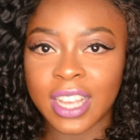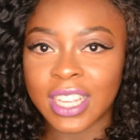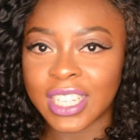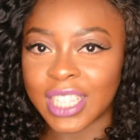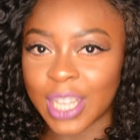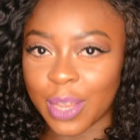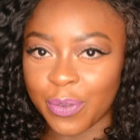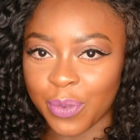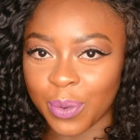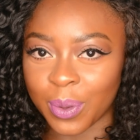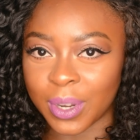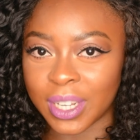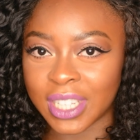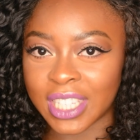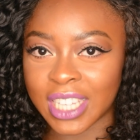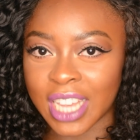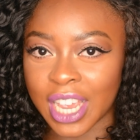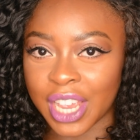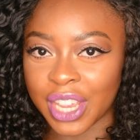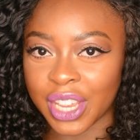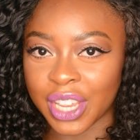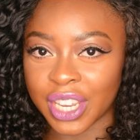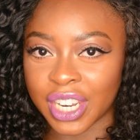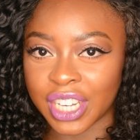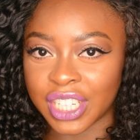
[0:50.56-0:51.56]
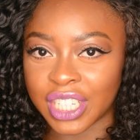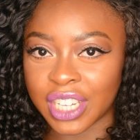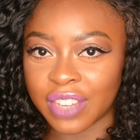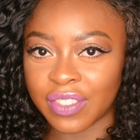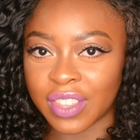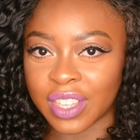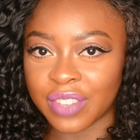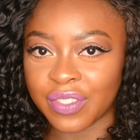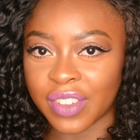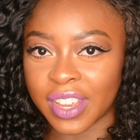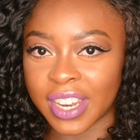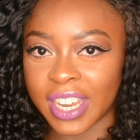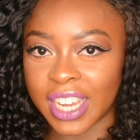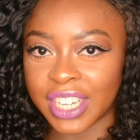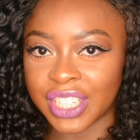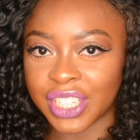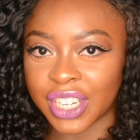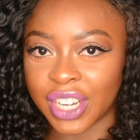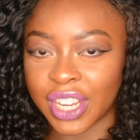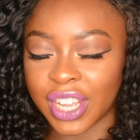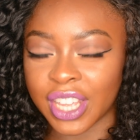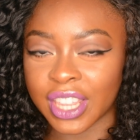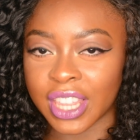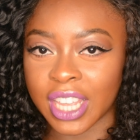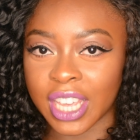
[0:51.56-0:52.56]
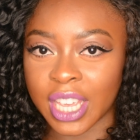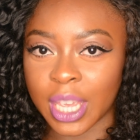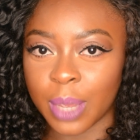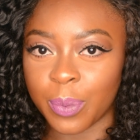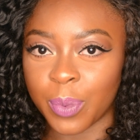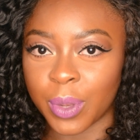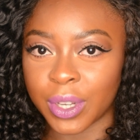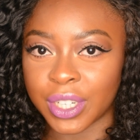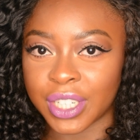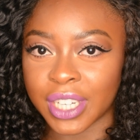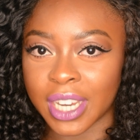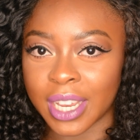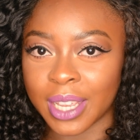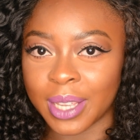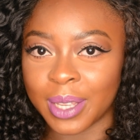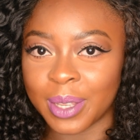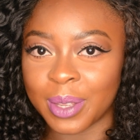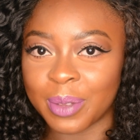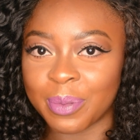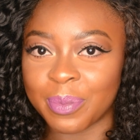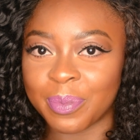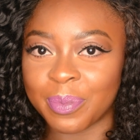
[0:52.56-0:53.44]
So if you want to see how you can achieve this foundation look, then keep watching.